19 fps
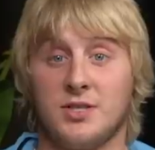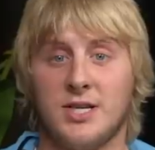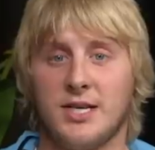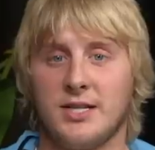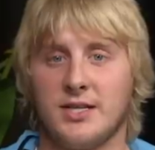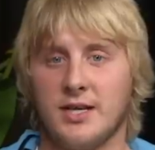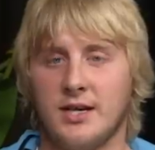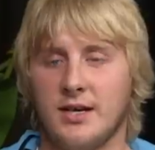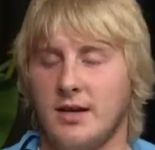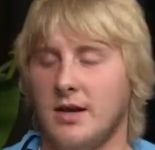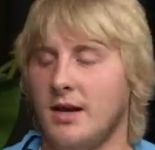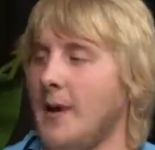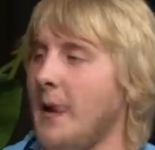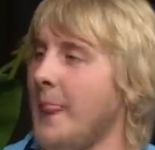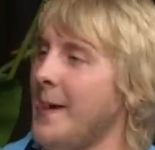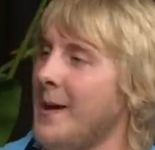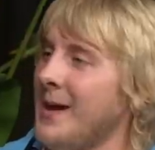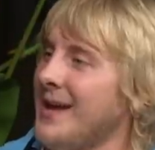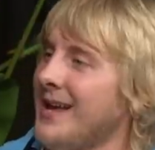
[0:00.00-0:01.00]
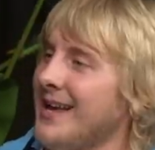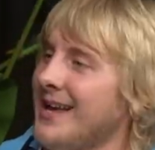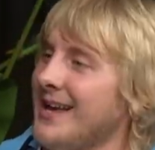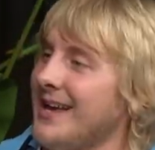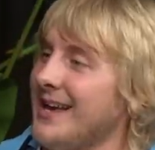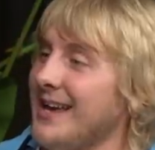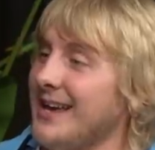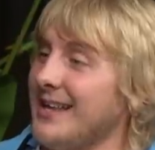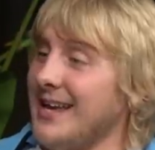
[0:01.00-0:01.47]
head, yeah.
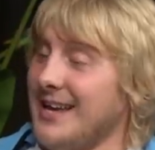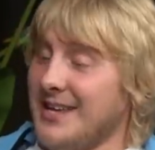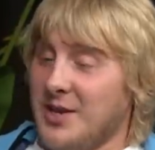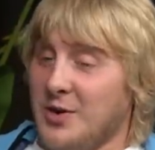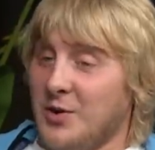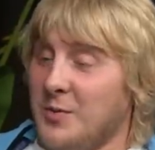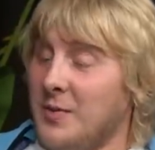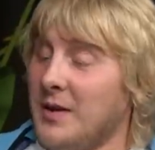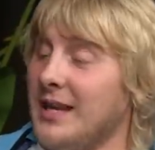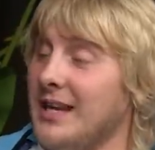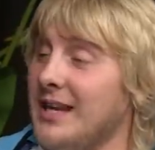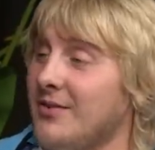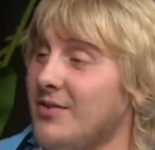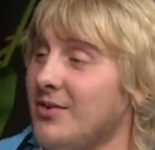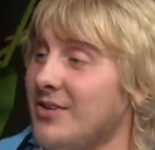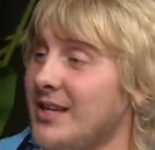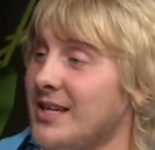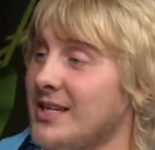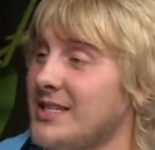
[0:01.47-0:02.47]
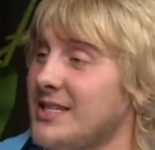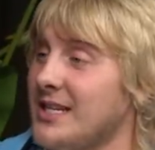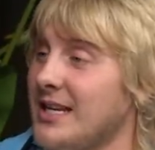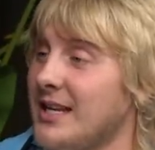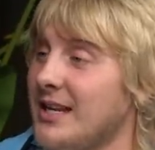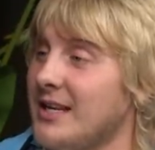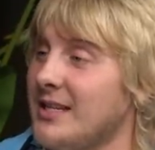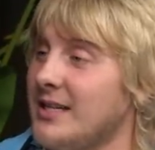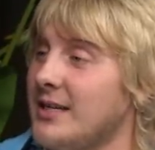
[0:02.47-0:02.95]
That Europa League run last
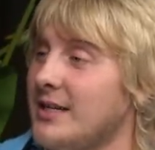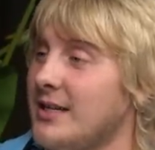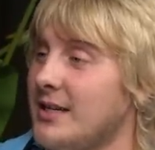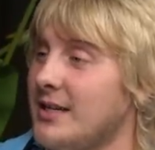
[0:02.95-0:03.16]
year, lad.